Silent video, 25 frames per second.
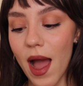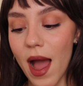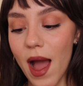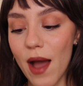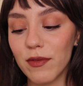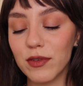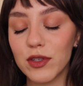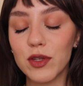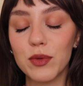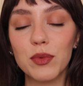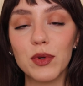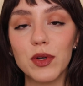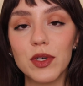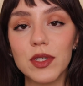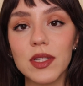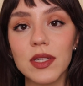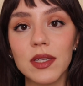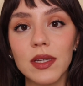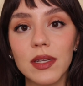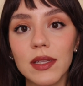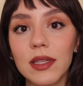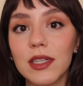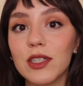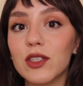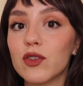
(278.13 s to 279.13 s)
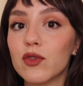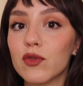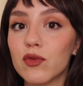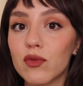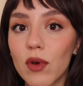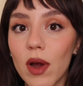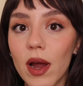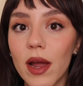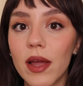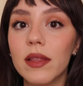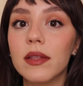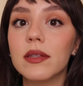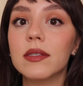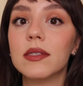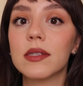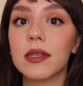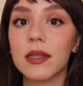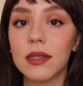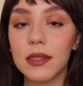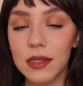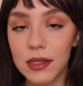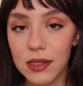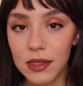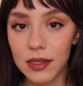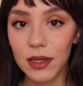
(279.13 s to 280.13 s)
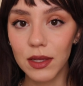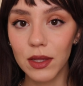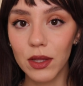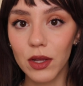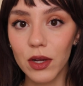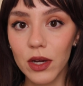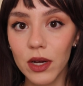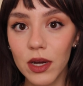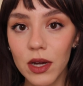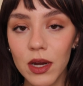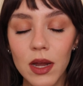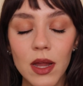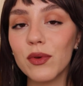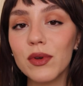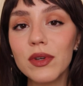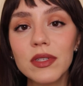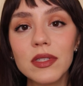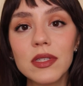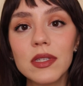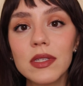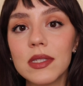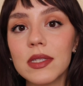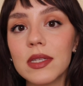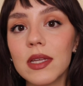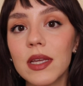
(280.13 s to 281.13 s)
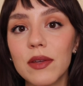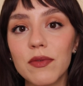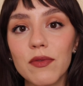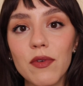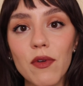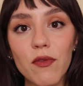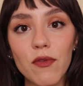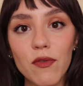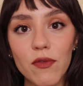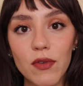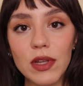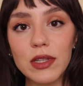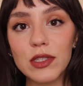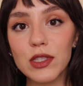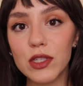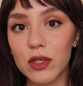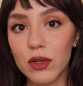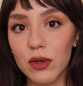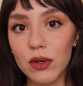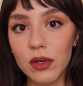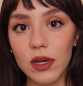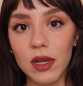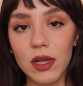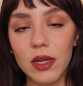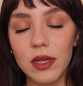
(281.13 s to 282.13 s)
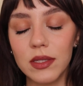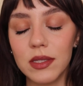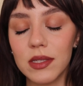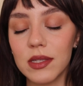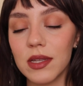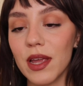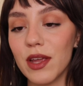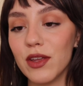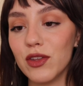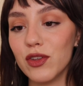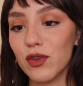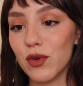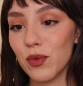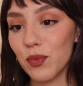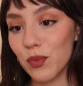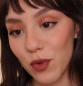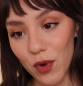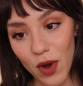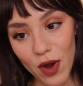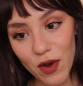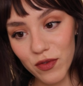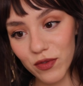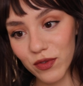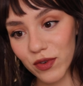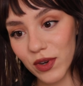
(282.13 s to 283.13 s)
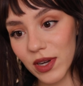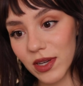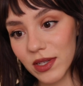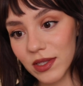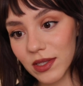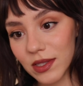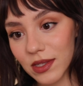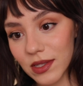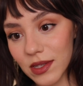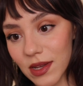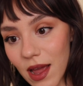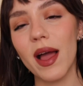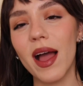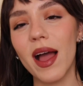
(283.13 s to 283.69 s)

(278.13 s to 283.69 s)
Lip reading: have to personally try this concealer in order to see if it fits your needs and your preference.